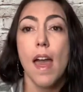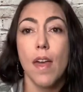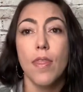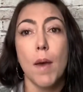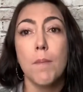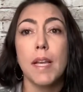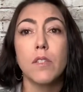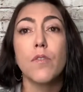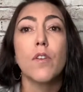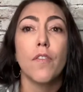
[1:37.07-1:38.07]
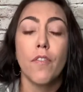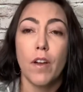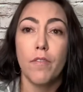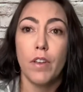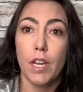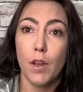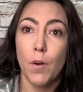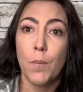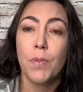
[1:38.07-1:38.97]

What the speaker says: and that makes for a fun video.